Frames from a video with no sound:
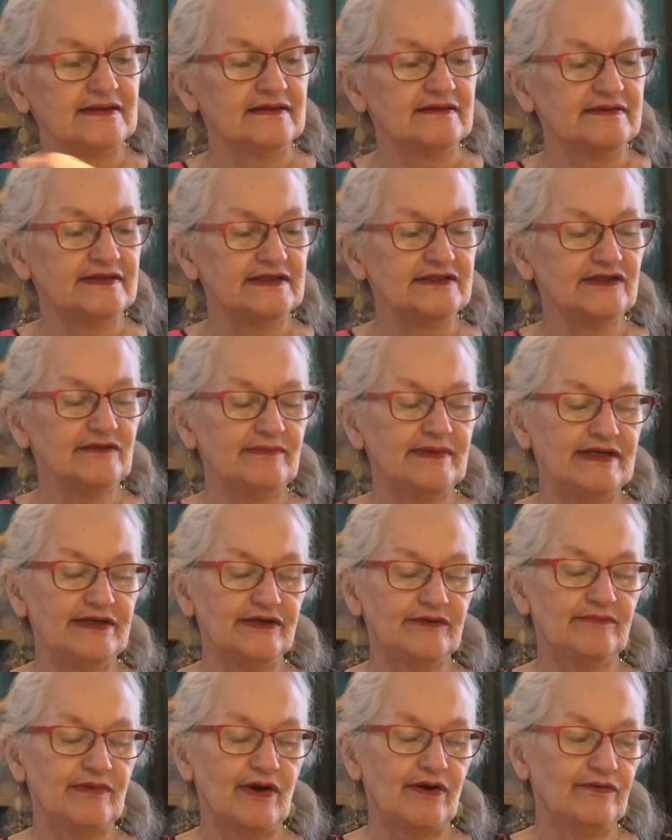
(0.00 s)
This will be your
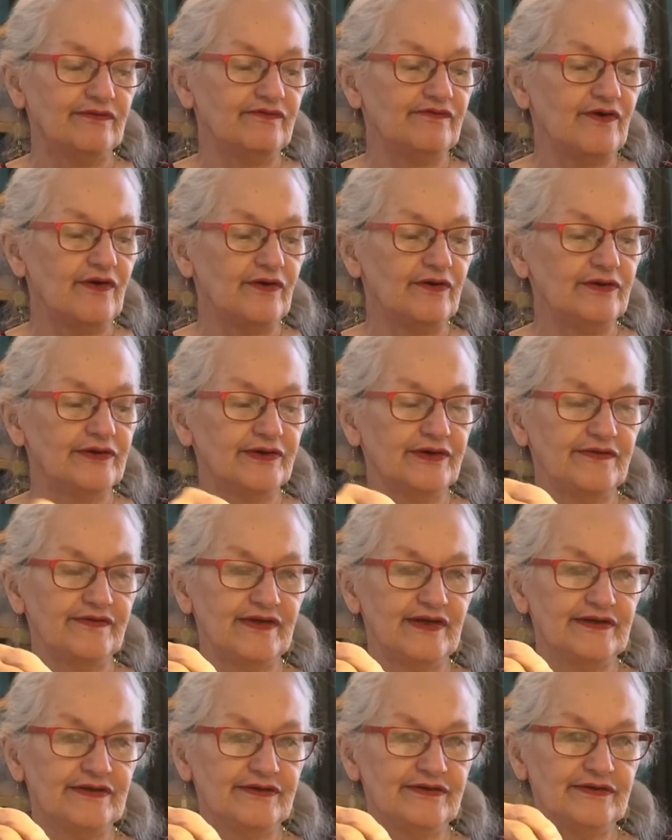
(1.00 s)
bone folder
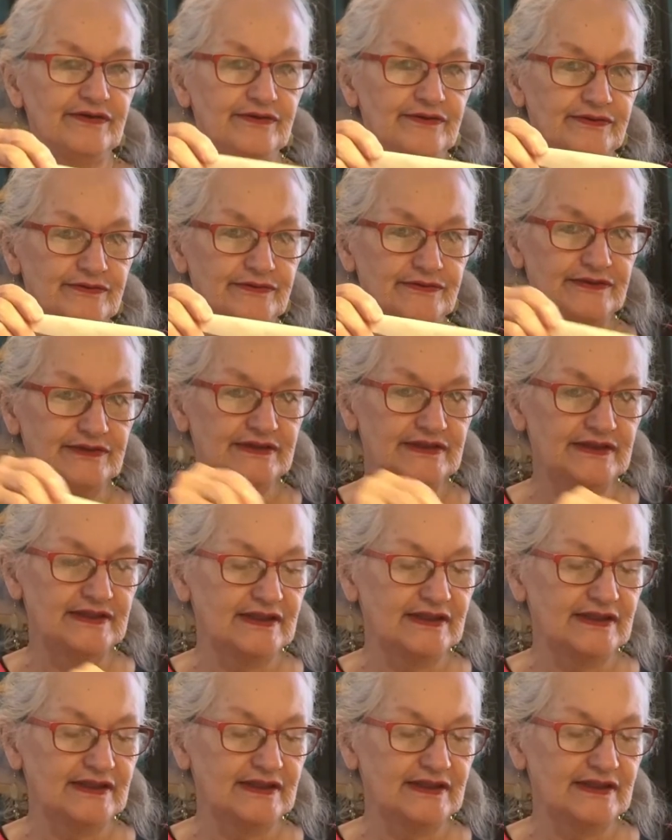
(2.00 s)
that you use.